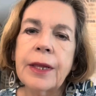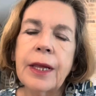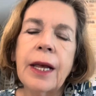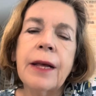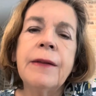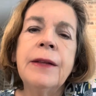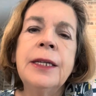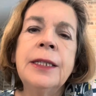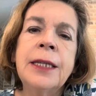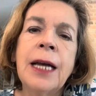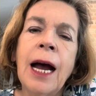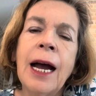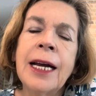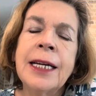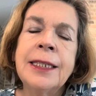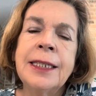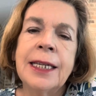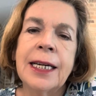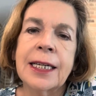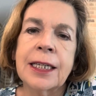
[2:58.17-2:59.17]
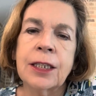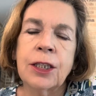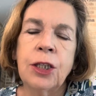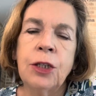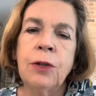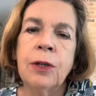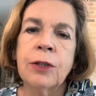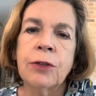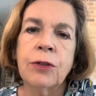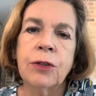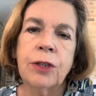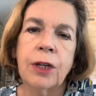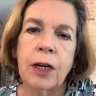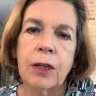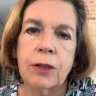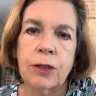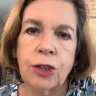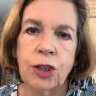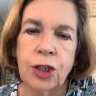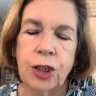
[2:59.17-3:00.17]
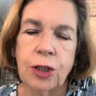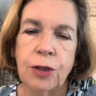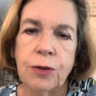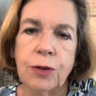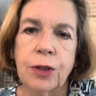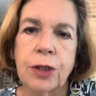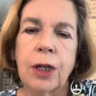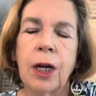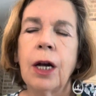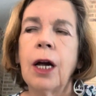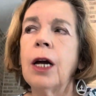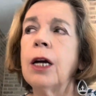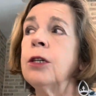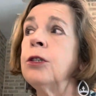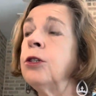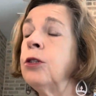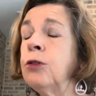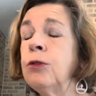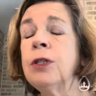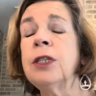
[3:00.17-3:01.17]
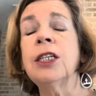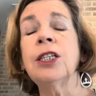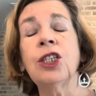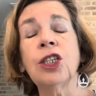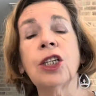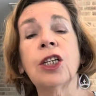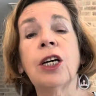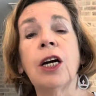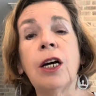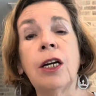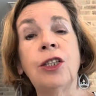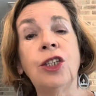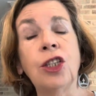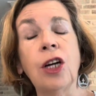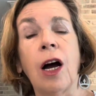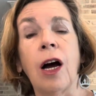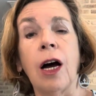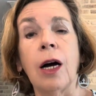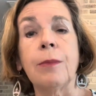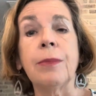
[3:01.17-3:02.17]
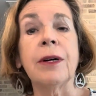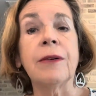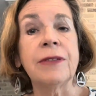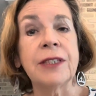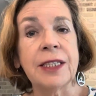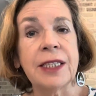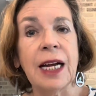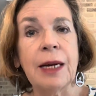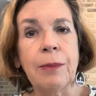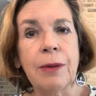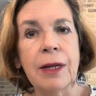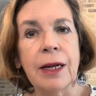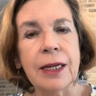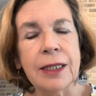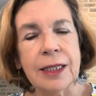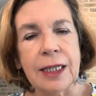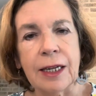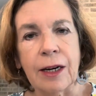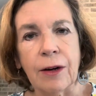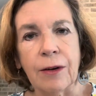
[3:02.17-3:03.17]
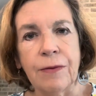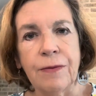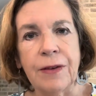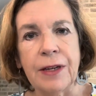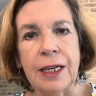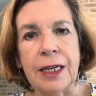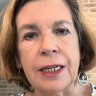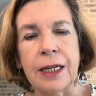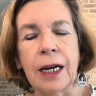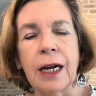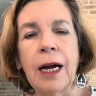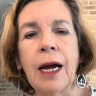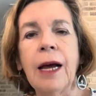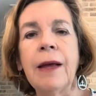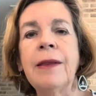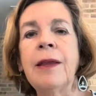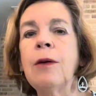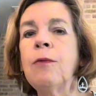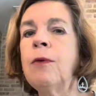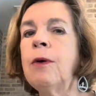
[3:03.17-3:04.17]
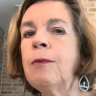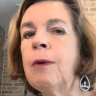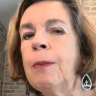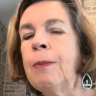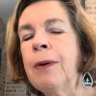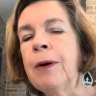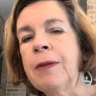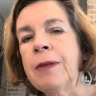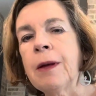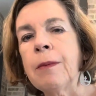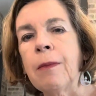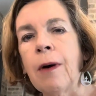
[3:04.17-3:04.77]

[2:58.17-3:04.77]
These high-tech $200 shoes do such a good job of stabilizing our feet that when we put them